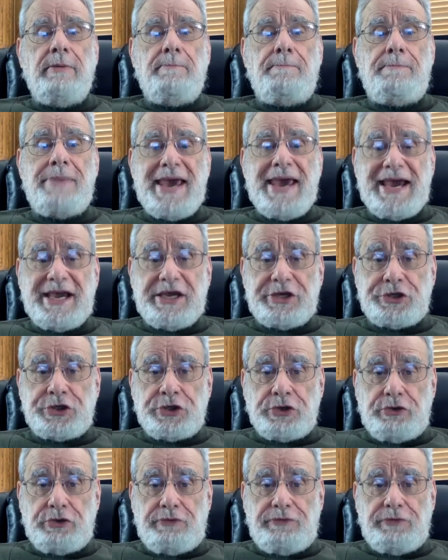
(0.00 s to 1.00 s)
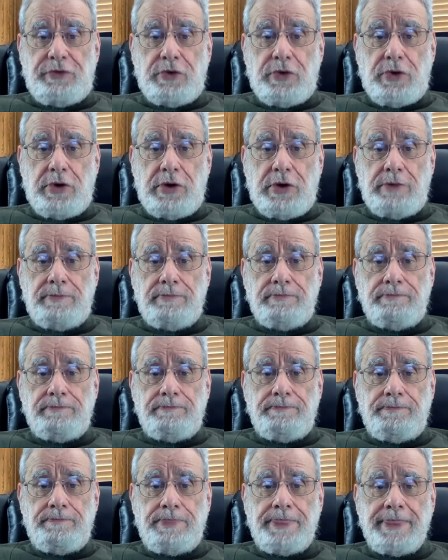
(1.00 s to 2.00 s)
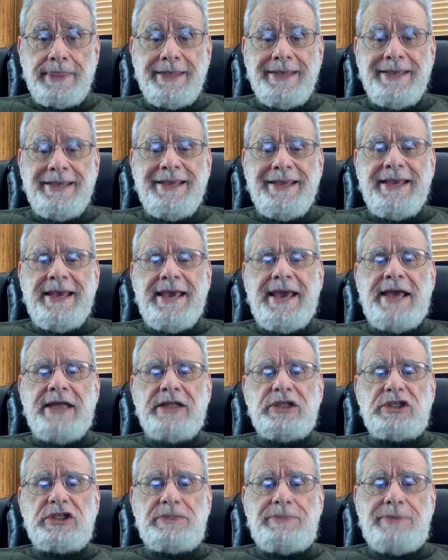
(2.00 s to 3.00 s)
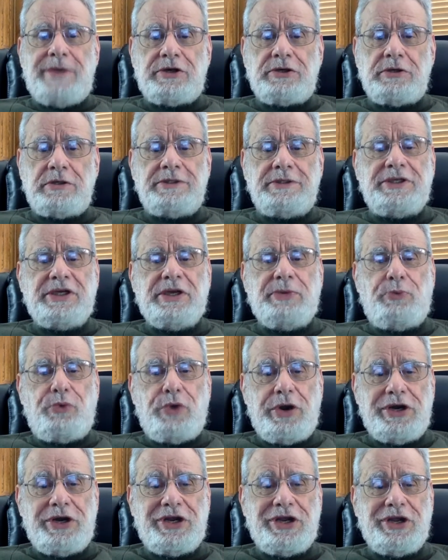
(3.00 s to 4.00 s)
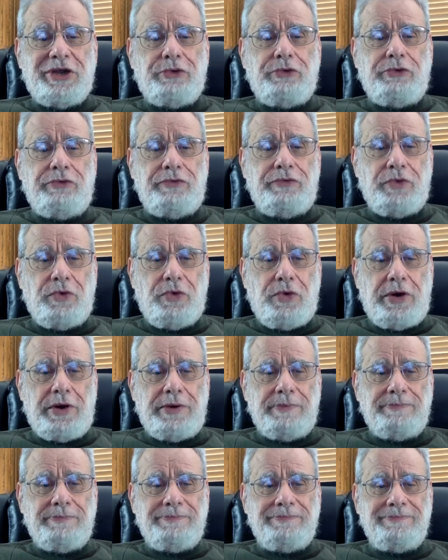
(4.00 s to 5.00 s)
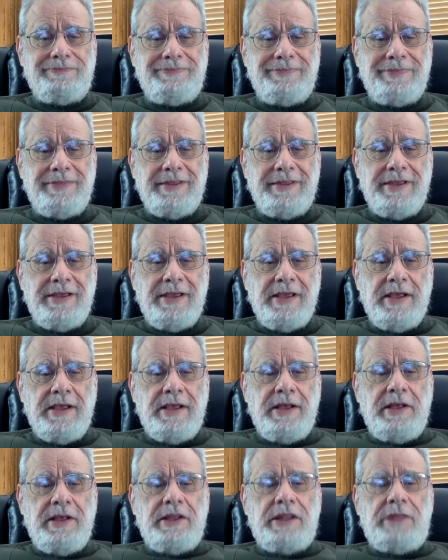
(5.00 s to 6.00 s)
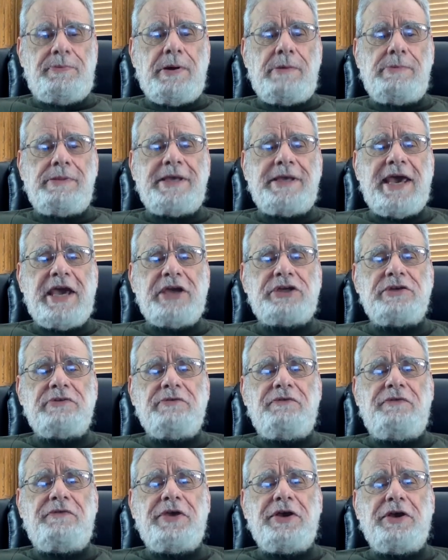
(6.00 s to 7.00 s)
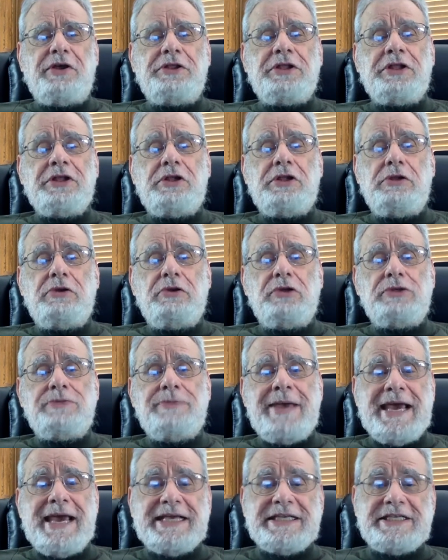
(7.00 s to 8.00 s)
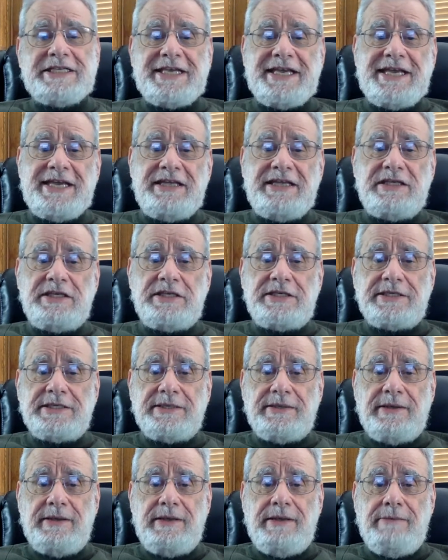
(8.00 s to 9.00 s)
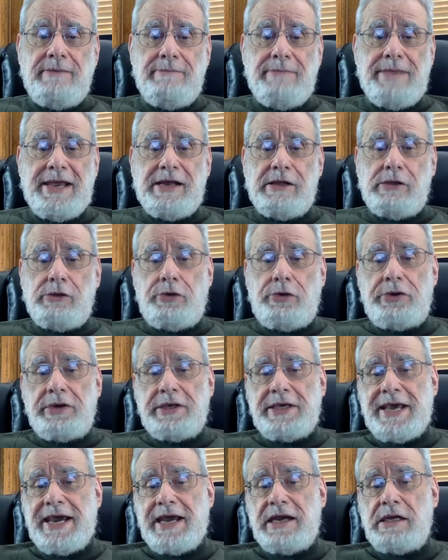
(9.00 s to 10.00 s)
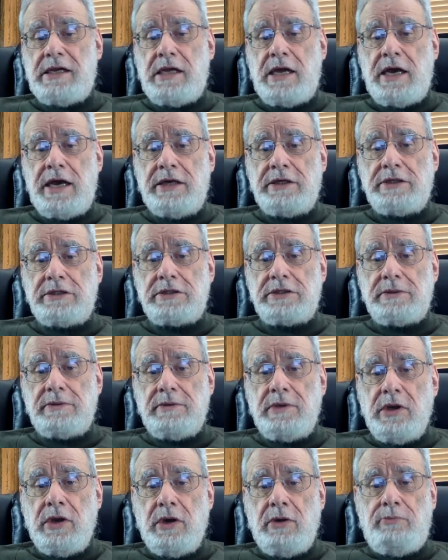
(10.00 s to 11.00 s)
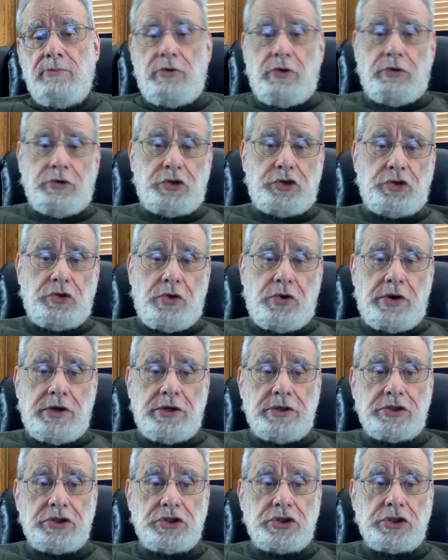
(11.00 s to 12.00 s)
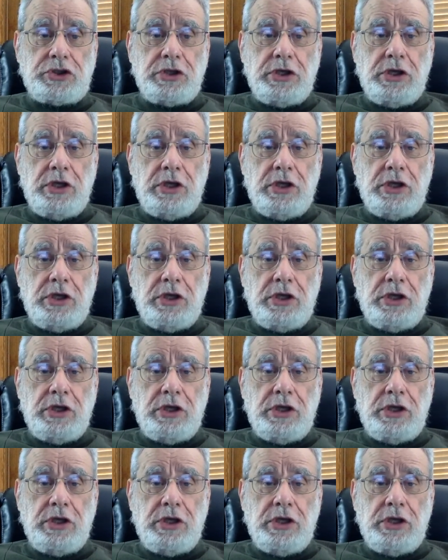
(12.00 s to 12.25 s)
packaging gravure, and specialty printing gravure. The publication field includes magazines, mail order catalogs, brochures,